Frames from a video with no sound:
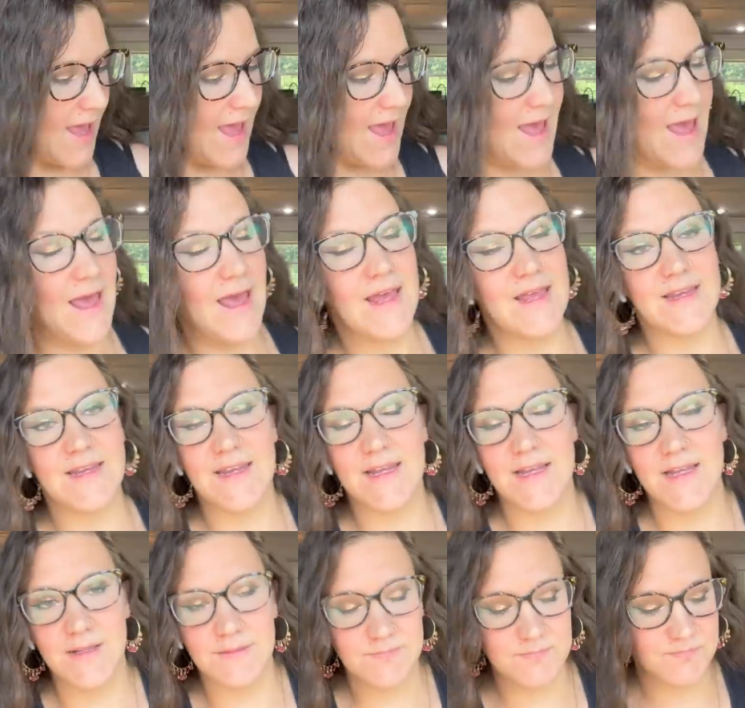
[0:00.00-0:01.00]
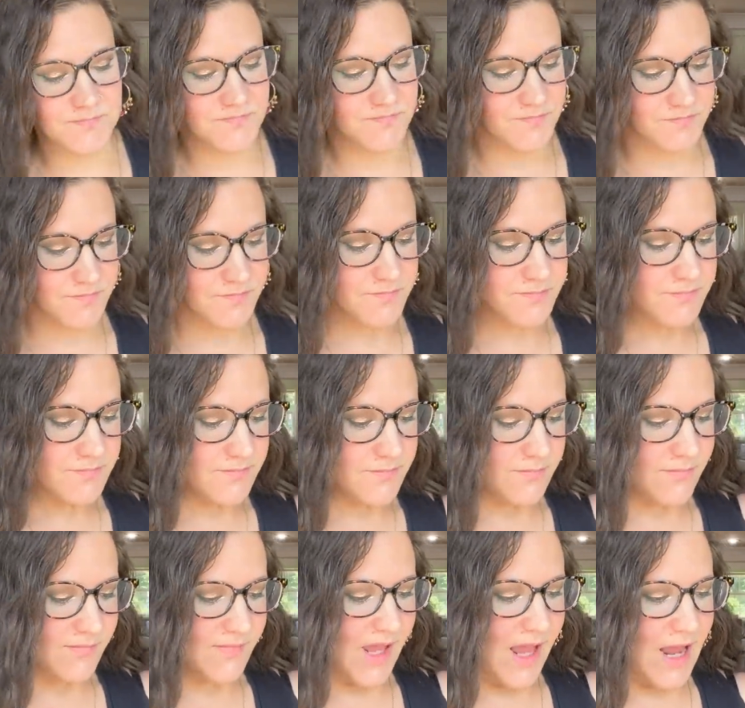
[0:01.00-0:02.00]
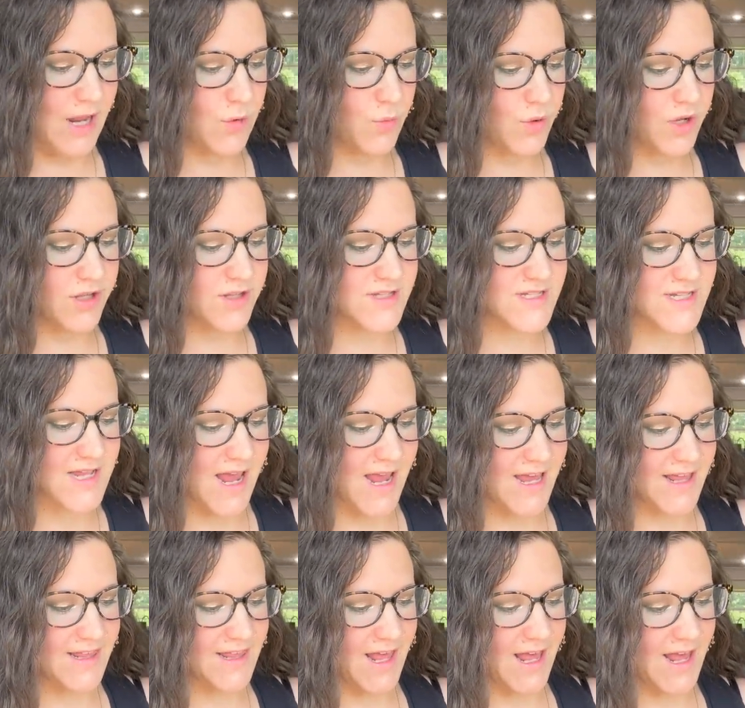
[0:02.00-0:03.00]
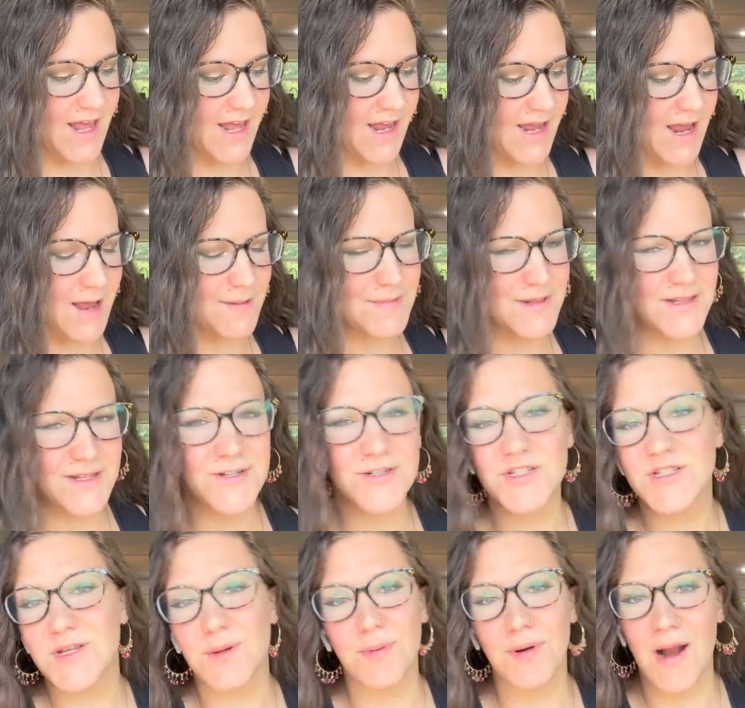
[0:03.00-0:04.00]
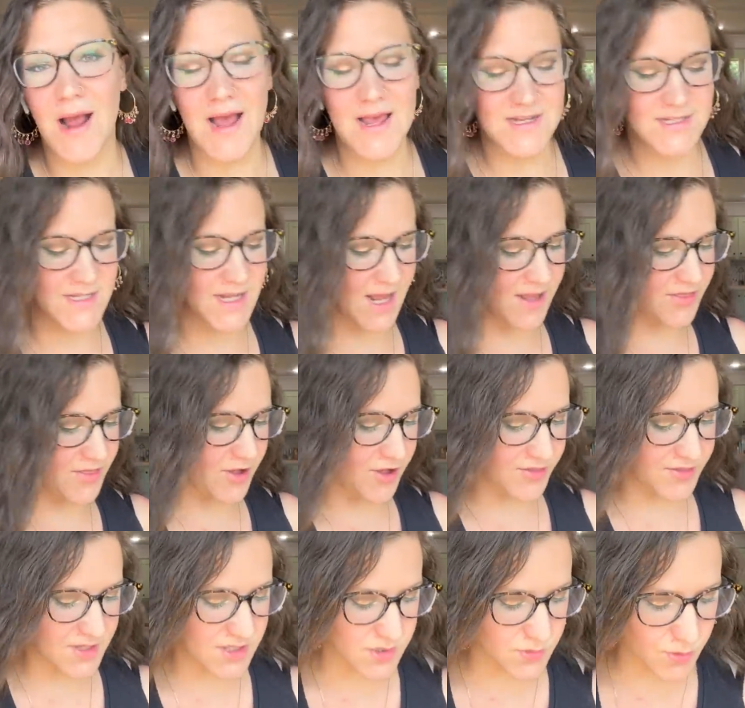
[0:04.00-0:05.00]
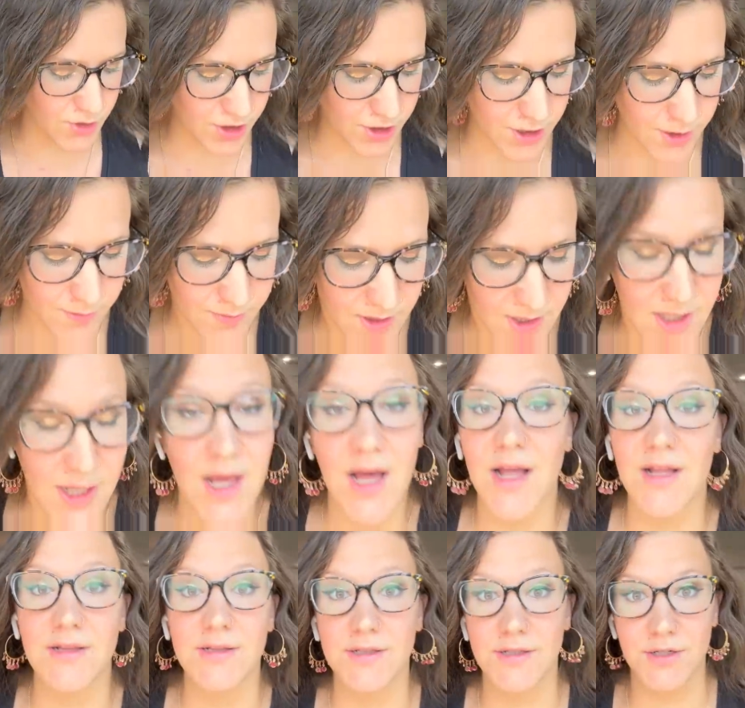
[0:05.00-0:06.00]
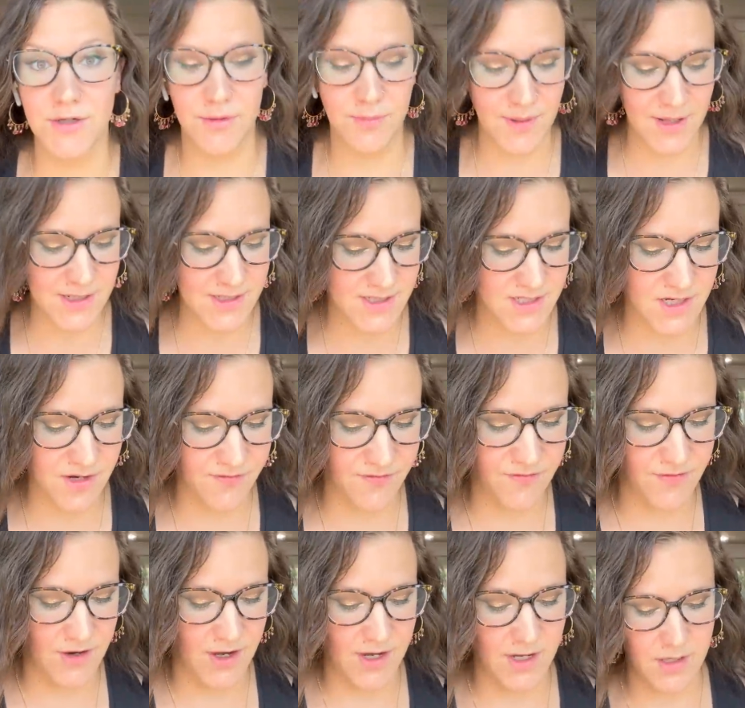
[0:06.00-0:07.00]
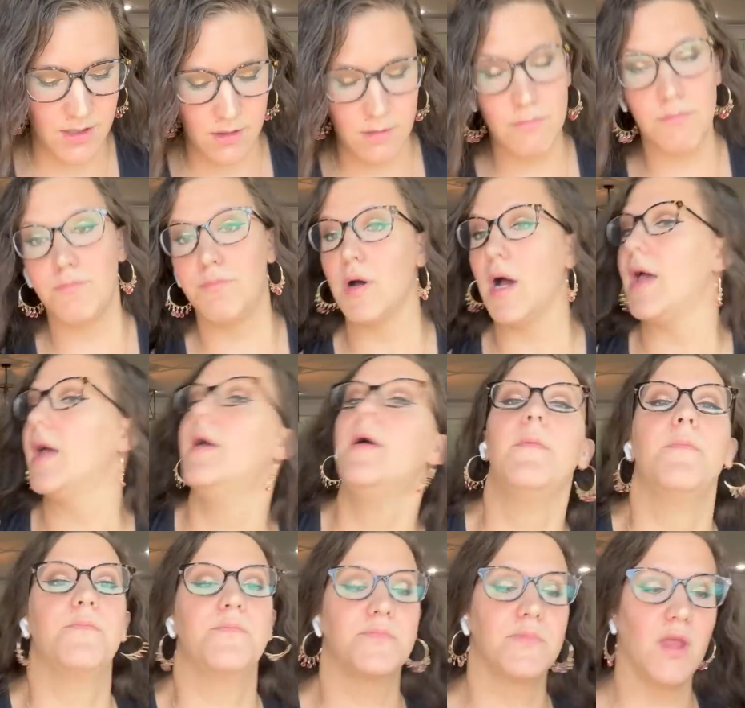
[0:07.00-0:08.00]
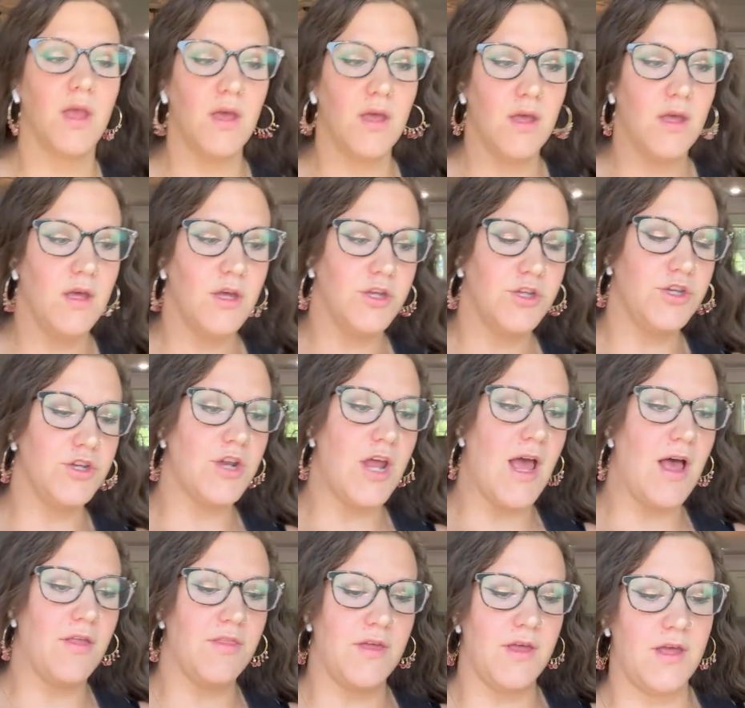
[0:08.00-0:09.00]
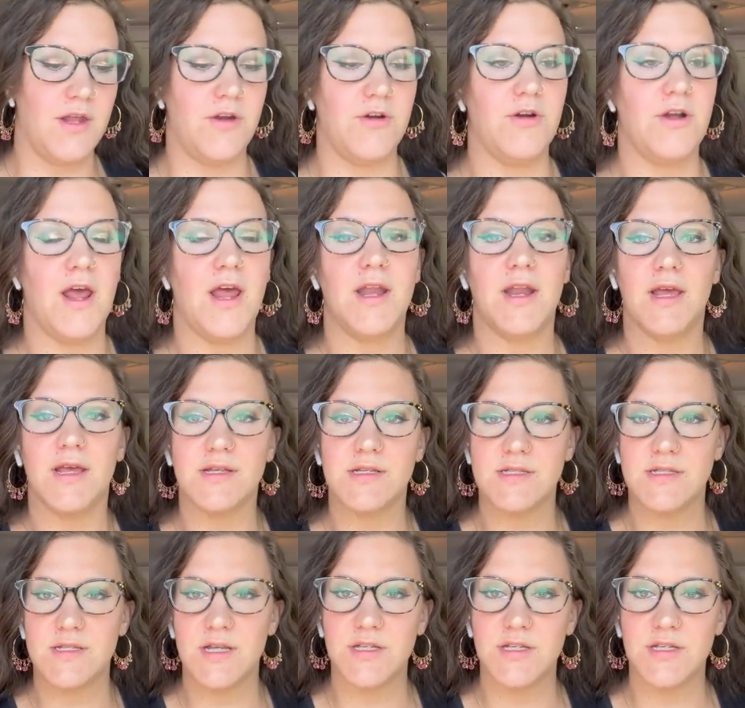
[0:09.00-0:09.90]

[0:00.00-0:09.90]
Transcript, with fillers: And I will say that I'm a little surprised. I thought these were gonna be a little bit different, but you know how the internet is.